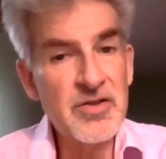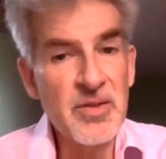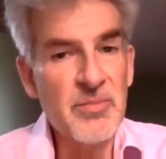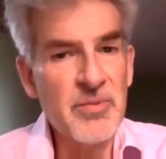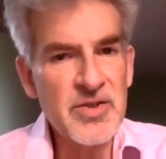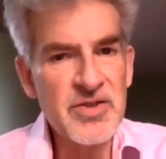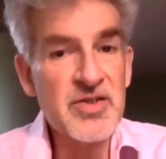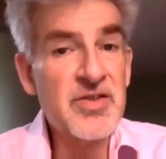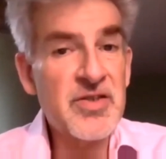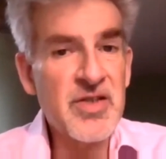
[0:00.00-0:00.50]

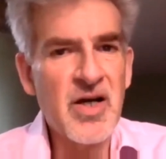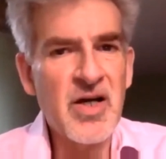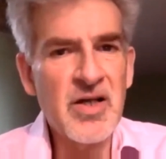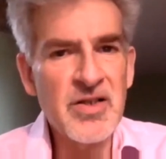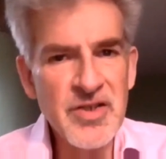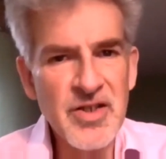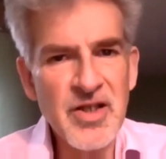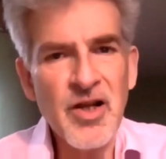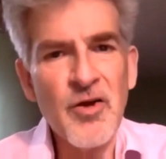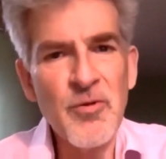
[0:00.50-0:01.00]

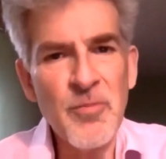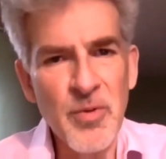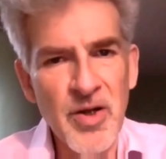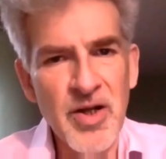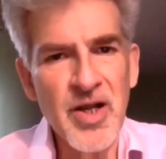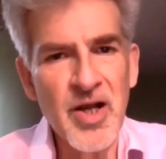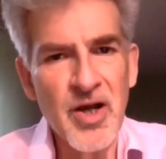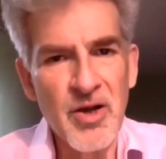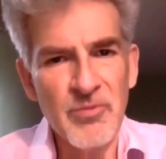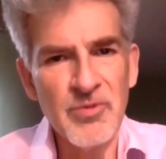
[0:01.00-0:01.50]
society
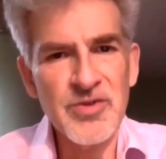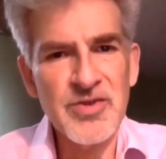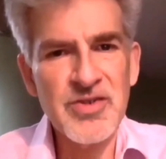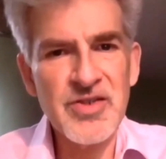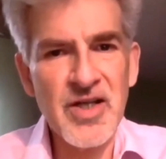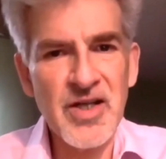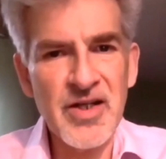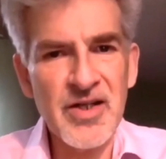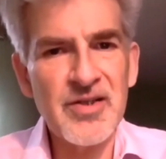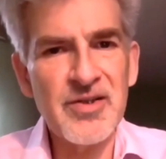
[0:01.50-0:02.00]
globally, I would
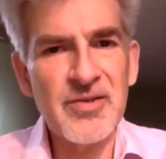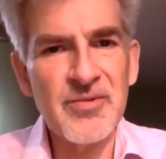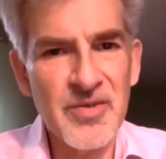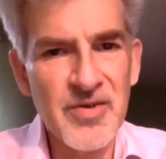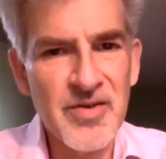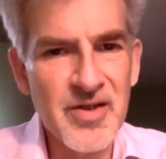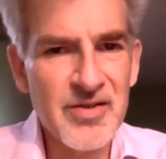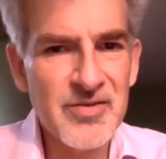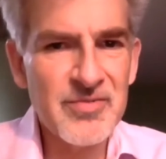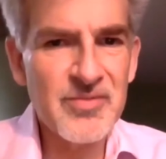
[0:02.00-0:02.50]
say,
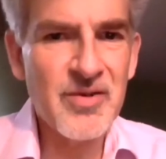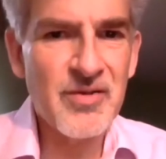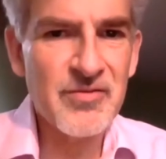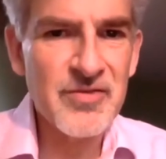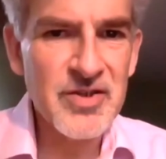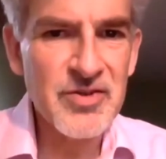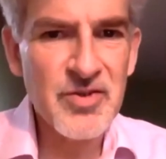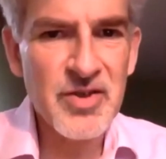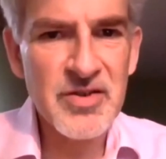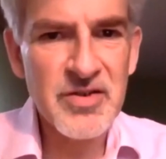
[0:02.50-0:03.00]
and
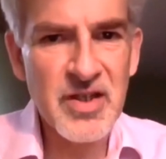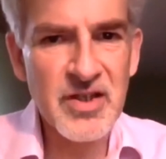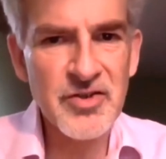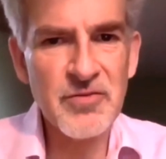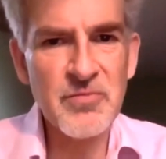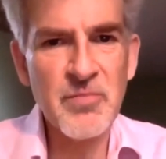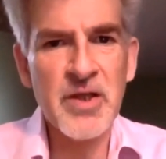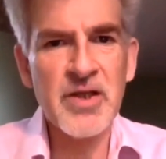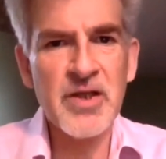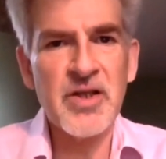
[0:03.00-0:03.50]
obviously
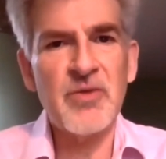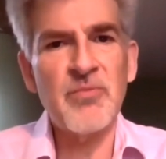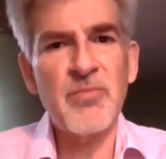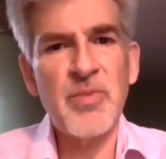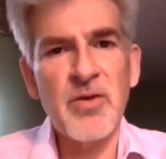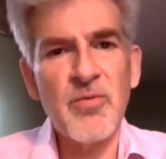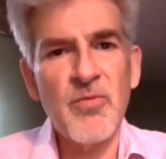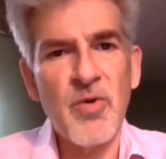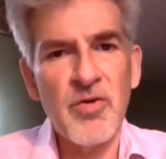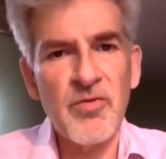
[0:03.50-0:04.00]
transaction banking
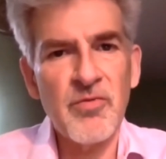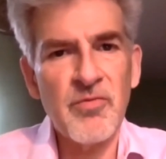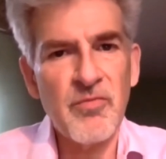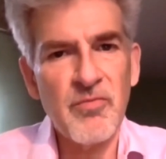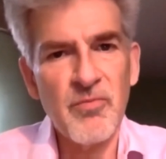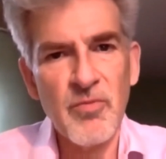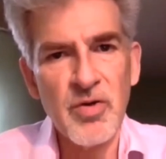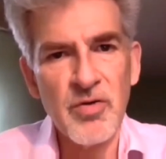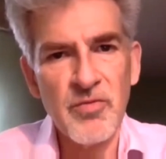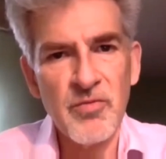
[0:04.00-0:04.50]
being one
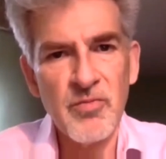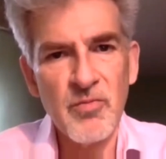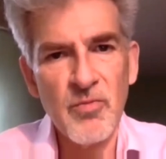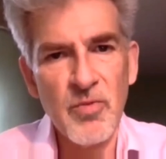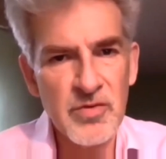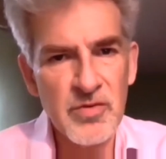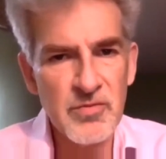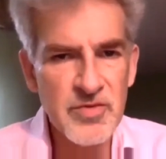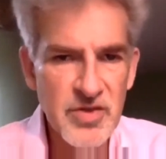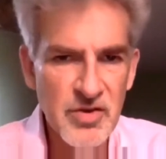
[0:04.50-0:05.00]

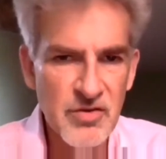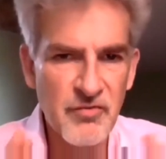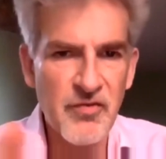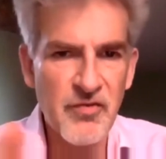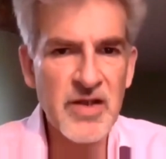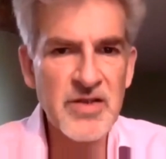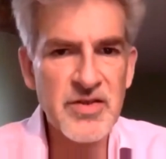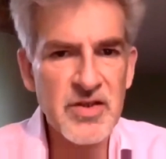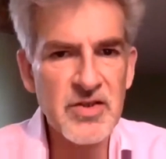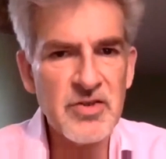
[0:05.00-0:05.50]
sort of
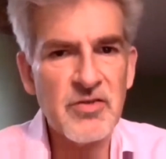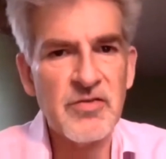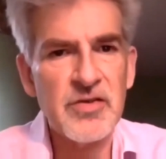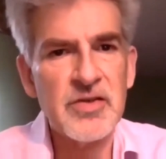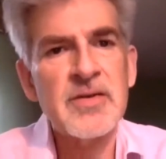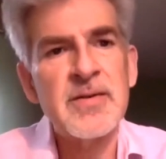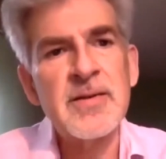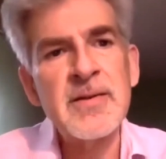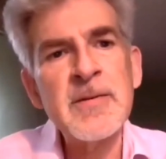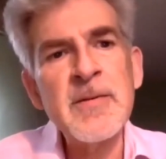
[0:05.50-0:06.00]
facet of
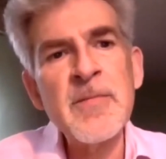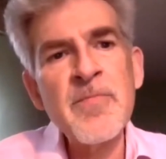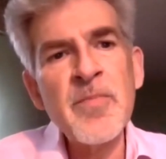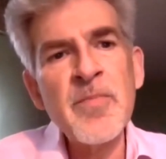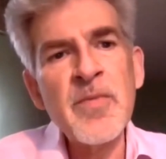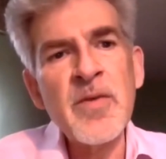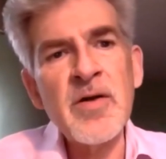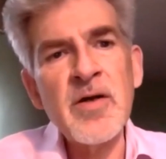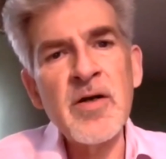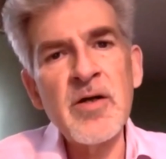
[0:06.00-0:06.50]
it.
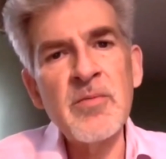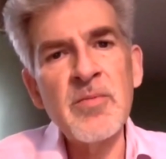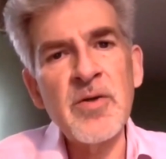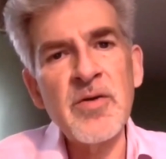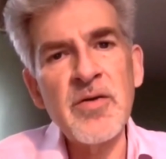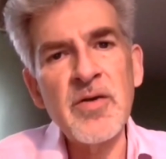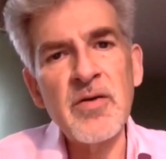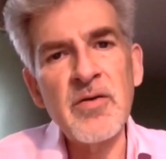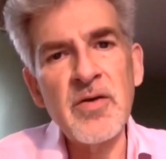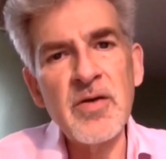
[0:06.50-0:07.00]
But
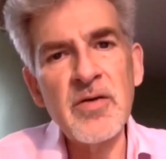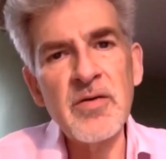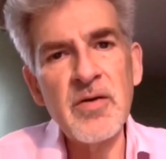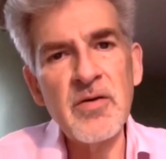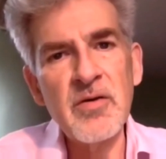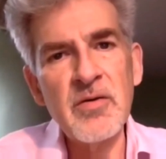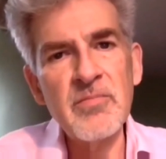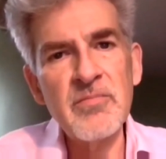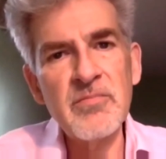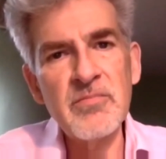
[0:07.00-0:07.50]
there
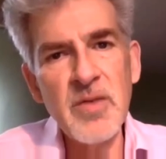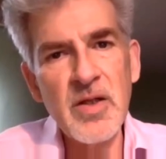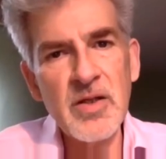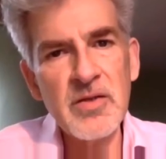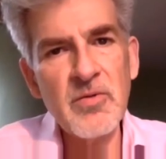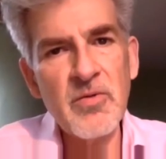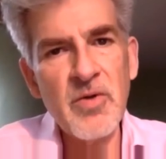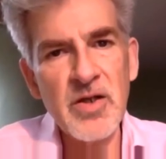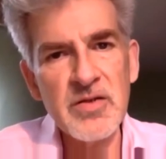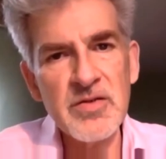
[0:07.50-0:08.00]
are
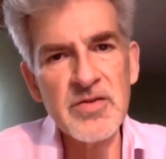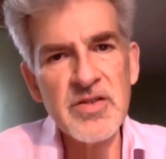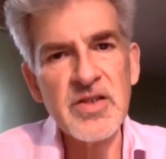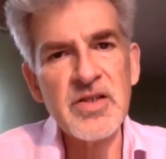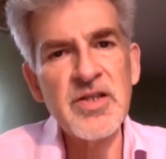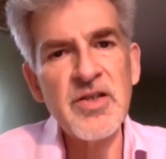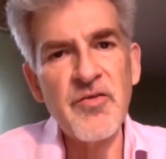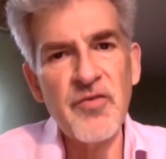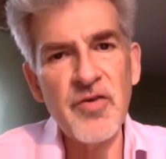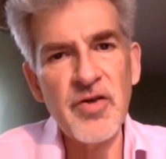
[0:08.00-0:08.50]
quite
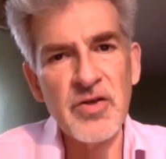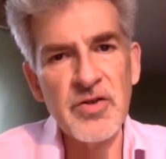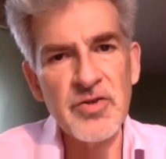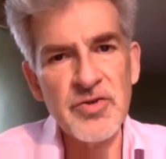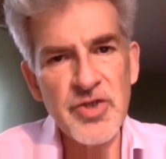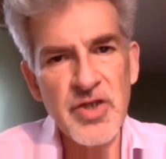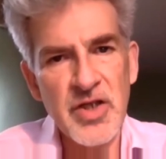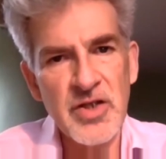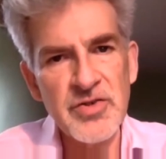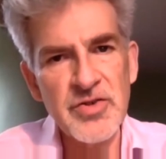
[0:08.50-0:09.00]
significant
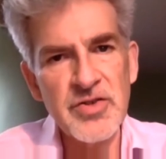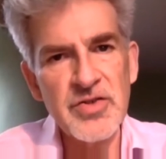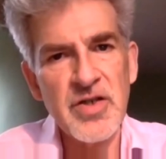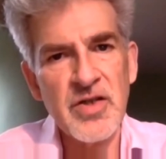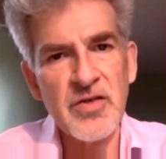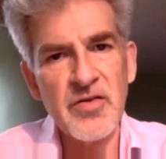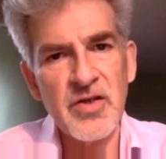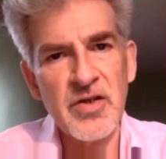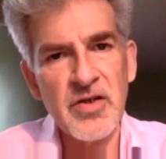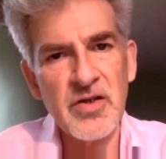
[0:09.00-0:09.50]
changes,
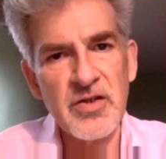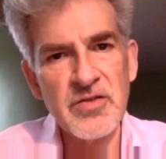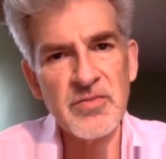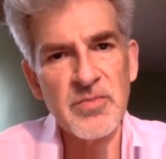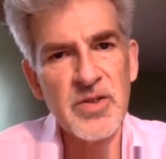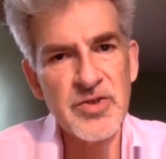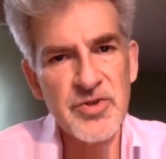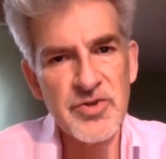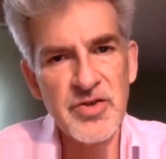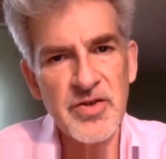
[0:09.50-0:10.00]
I think,
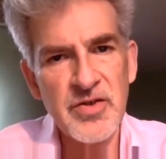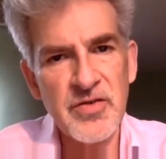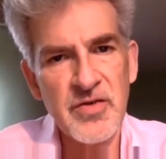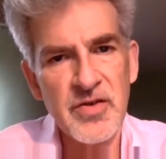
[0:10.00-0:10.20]
especially